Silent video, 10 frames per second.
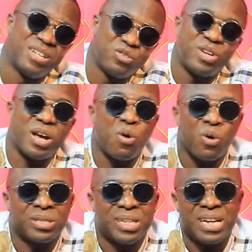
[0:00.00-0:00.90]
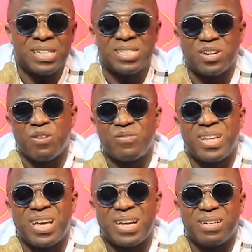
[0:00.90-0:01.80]
to the content of
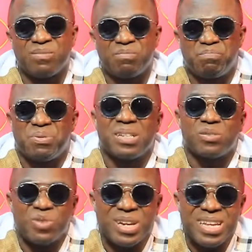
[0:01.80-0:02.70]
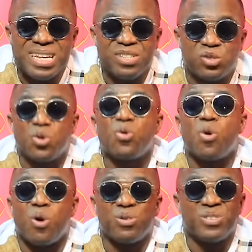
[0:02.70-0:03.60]
the press release,
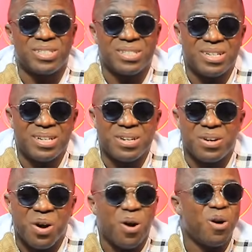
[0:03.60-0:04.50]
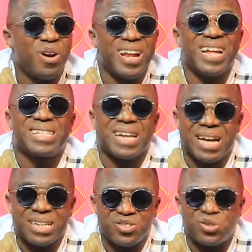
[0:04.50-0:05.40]
so-called, or
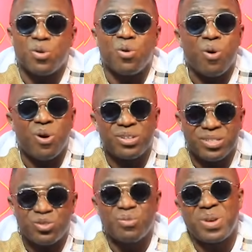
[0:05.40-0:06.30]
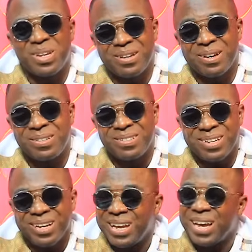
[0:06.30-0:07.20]
letter, so-called, to Medikal,
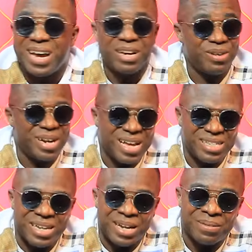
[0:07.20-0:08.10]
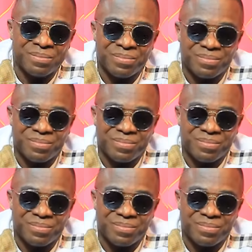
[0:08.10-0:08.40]
I realized that